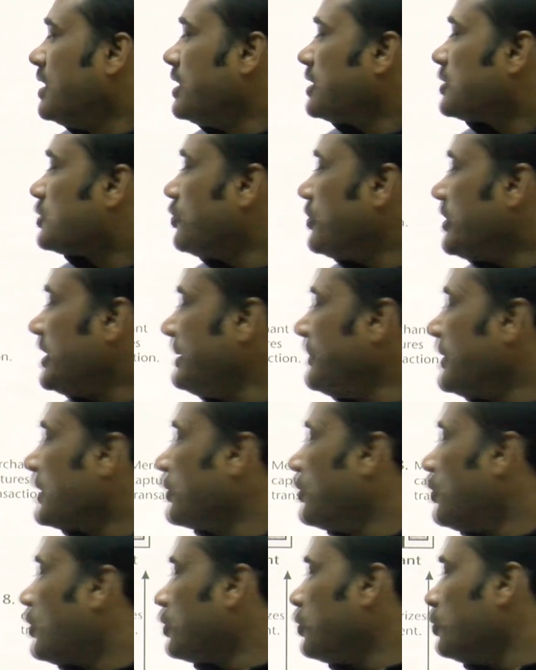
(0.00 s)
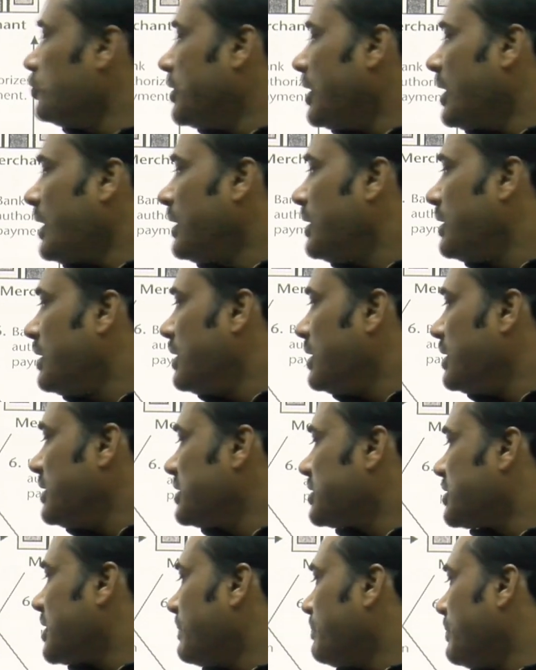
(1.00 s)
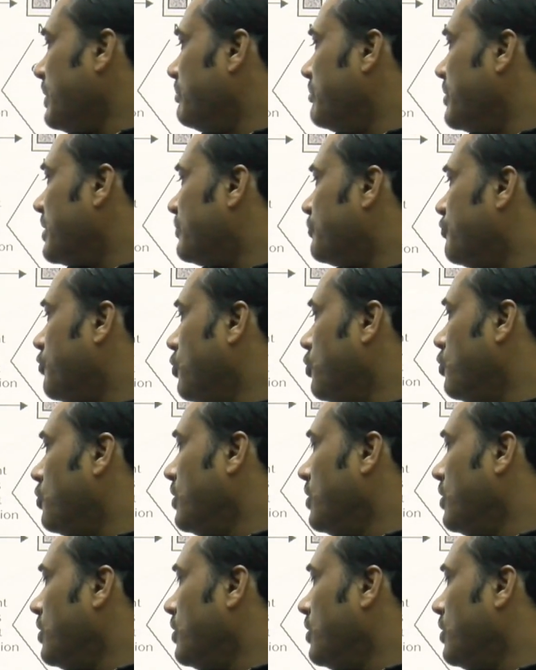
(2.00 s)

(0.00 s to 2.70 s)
So it will go to the step number four,